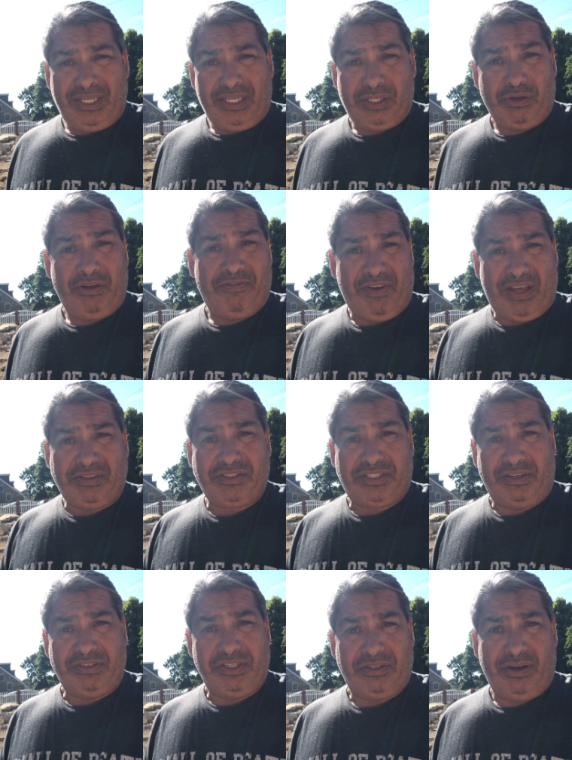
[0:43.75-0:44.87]
So I found
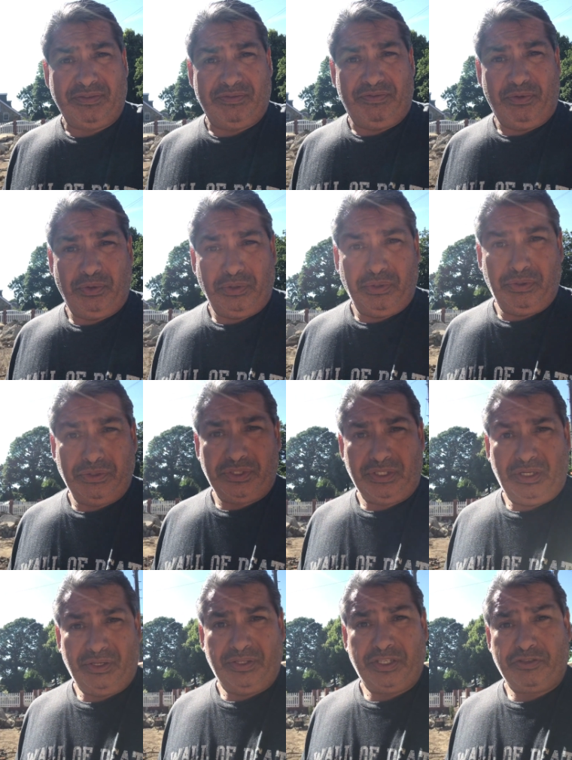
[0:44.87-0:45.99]
Surrey Drives and Forecourts
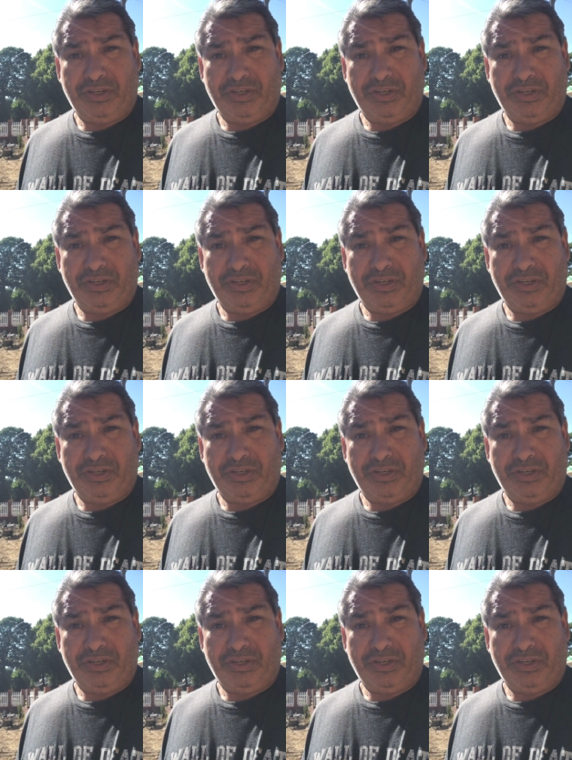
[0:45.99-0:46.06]
on the